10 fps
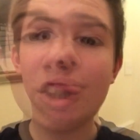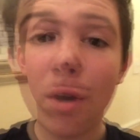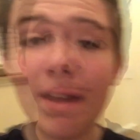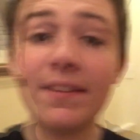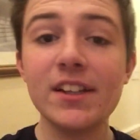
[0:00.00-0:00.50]

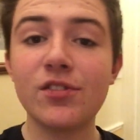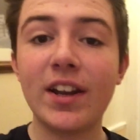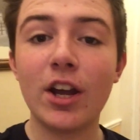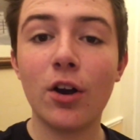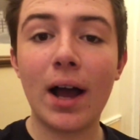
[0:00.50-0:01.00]
So in this
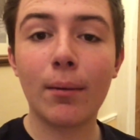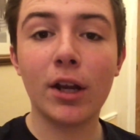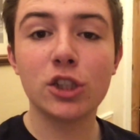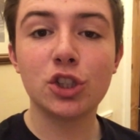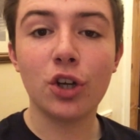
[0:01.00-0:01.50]
video, I'm going
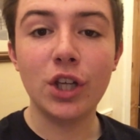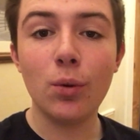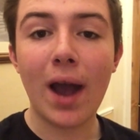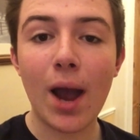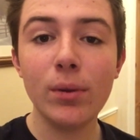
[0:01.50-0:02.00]
to show
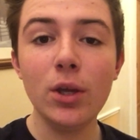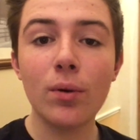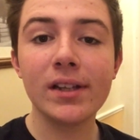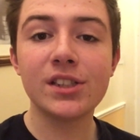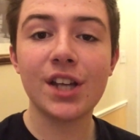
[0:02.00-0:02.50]
you how you
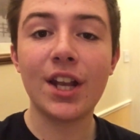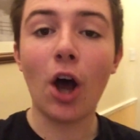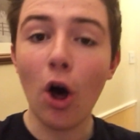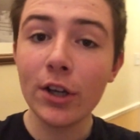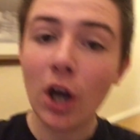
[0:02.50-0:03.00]
can turn
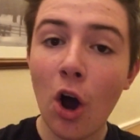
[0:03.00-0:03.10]
on